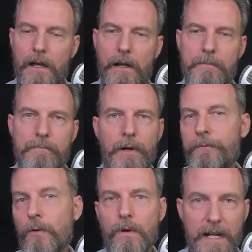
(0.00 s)

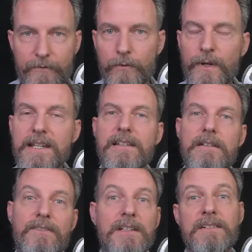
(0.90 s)
But for whatever
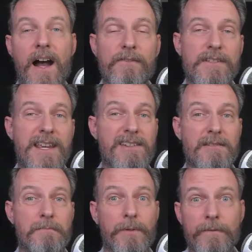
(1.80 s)
reason, the
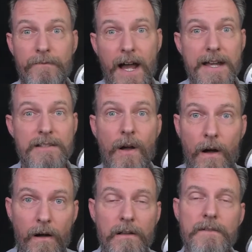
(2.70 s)
novelization provides
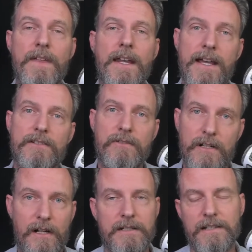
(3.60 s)
all of that extra
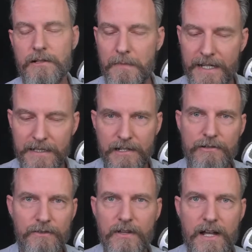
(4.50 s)
content. So my
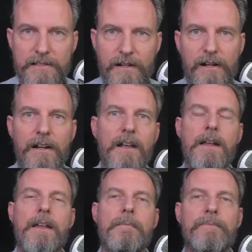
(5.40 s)
initial thoughts are,
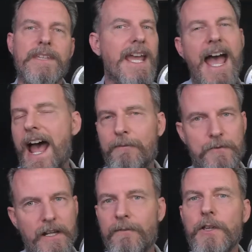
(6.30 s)
you have
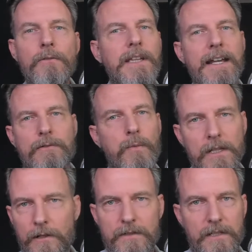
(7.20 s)
to, if you liked
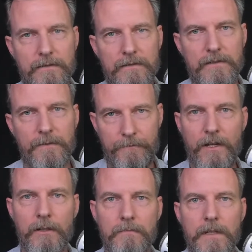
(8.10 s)
Willow the
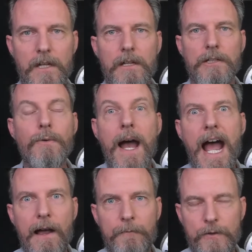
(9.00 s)
film, you
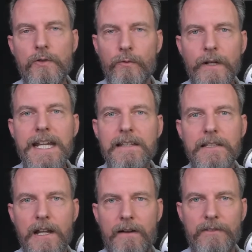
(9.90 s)
have to read
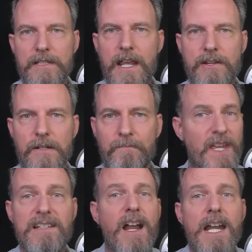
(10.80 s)
the novelization.
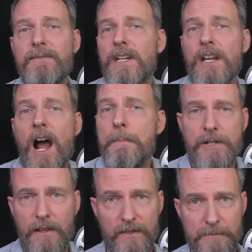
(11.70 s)
It's not even an
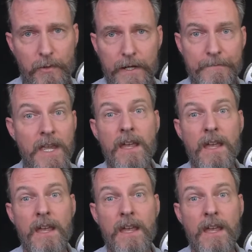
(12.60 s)
option at this point.